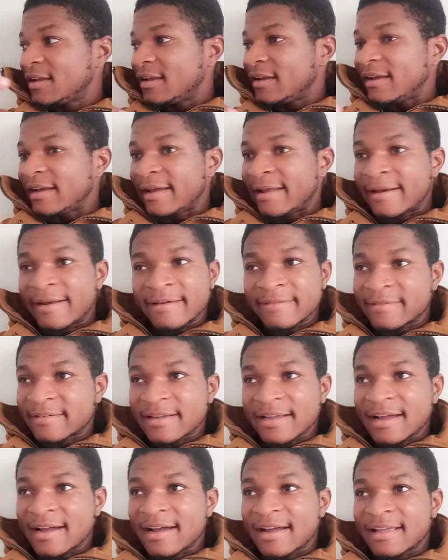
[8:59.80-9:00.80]
Another
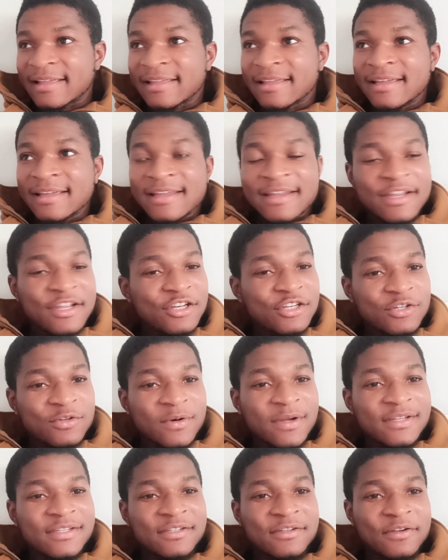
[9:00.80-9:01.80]
guy, he
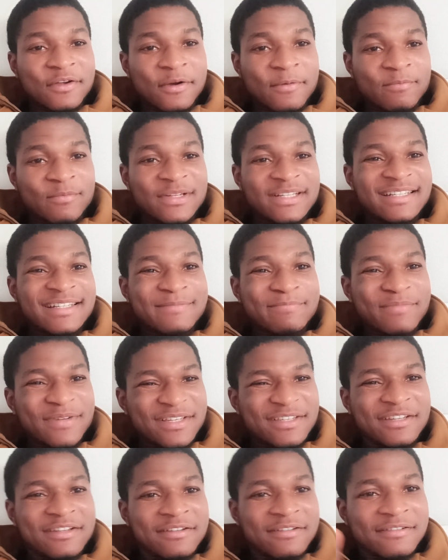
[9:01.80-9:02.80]
tries to complete a
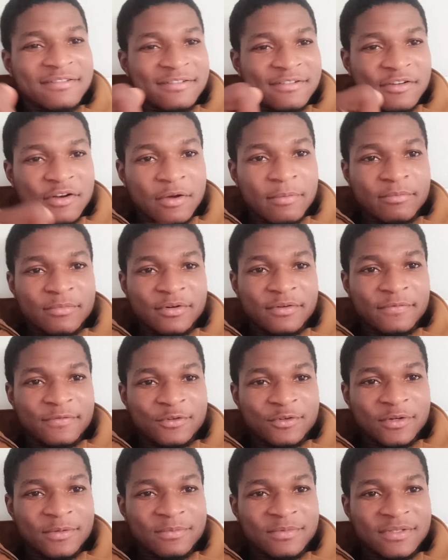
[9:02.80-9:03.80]
particular number of
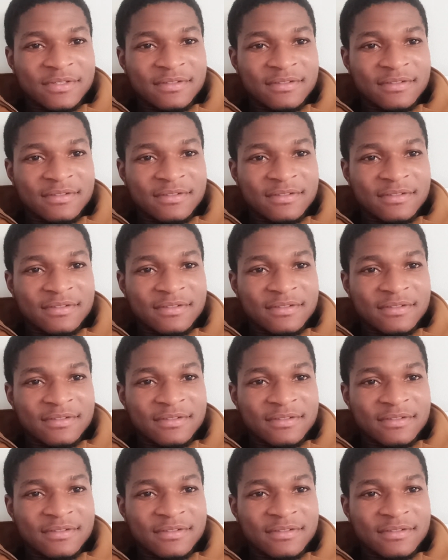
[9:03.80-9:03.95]
trips.